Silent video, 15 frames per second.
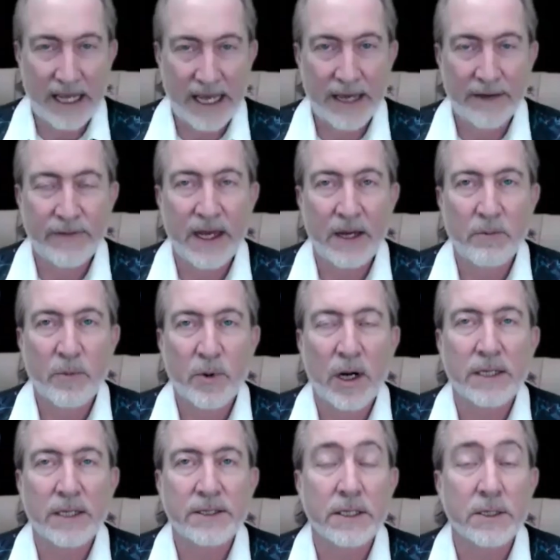have that
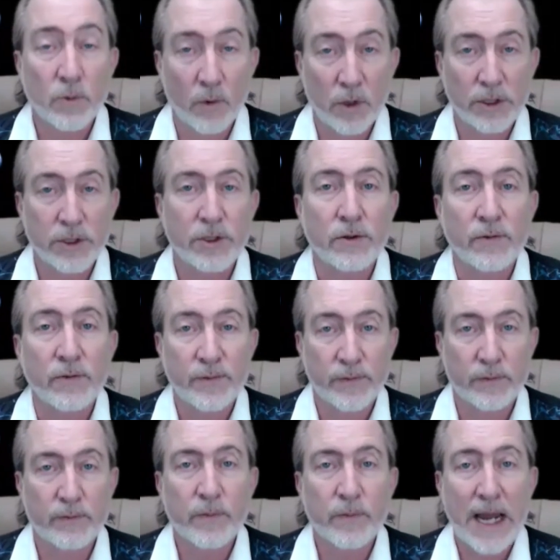process once you've
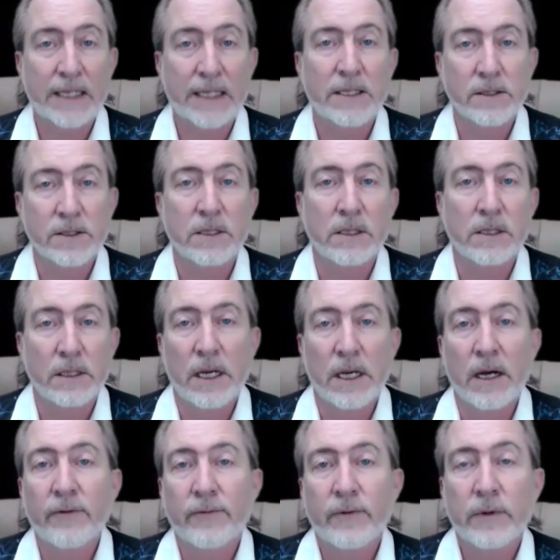practiced it
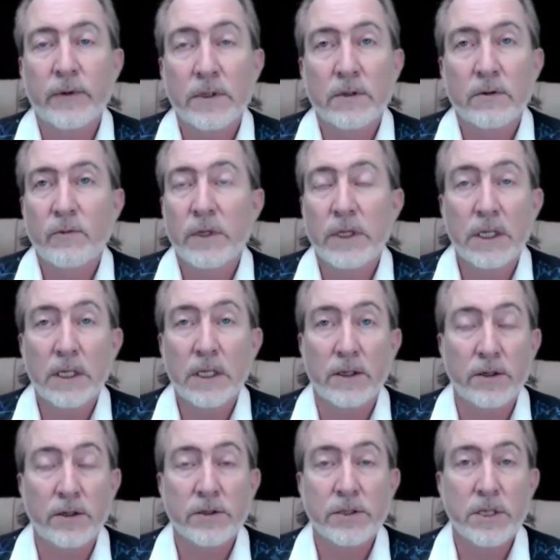enough to really
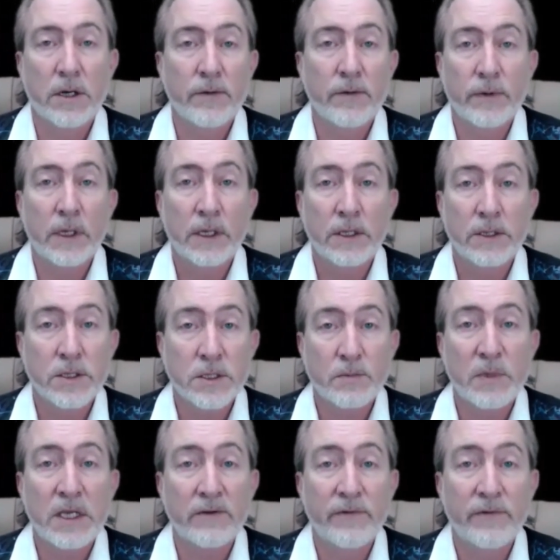clear yourself and, and
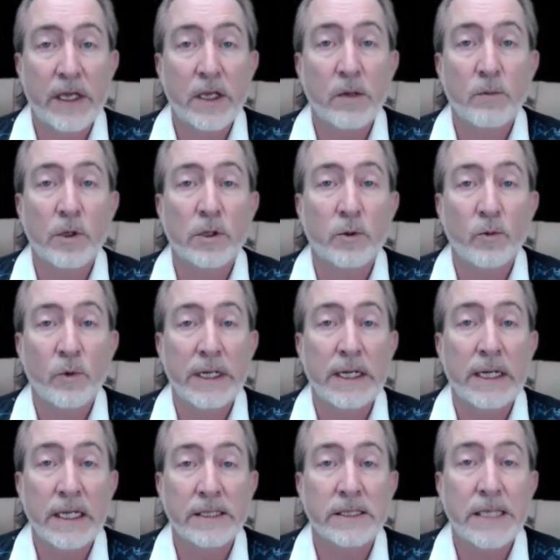just be available to what
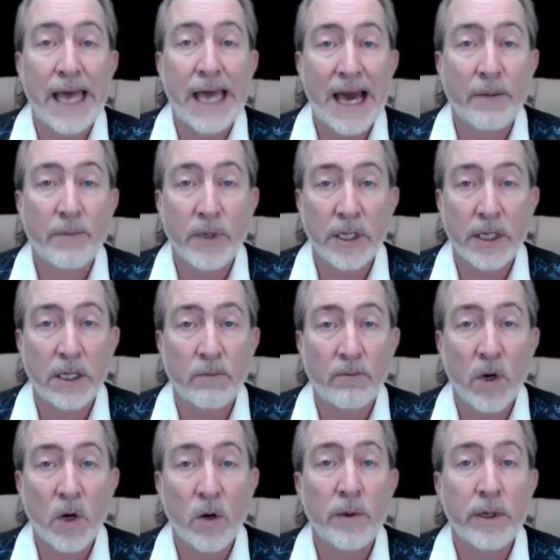needs to happen in the
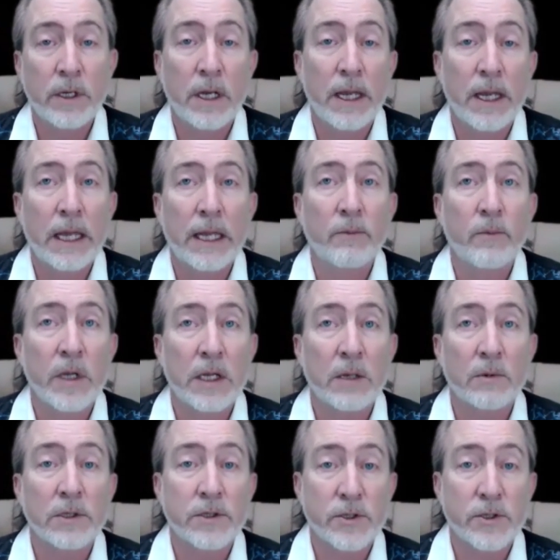moment and be
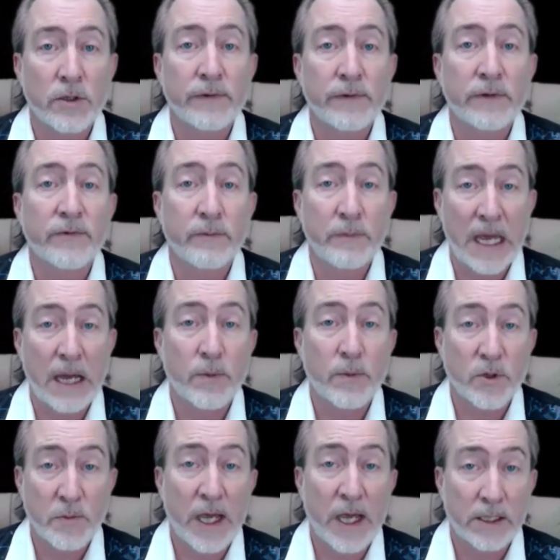able to serve it from that
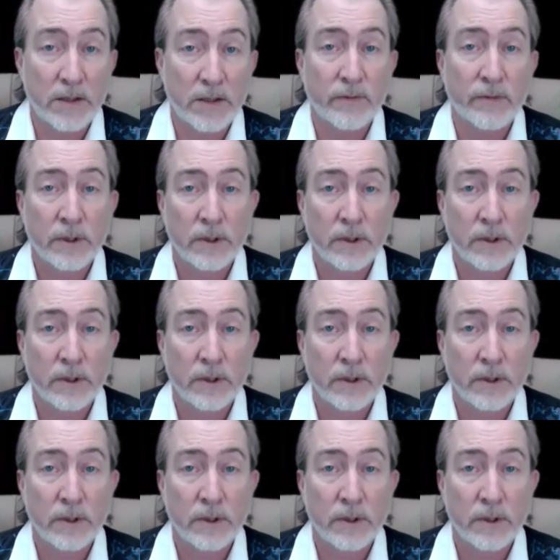perspective.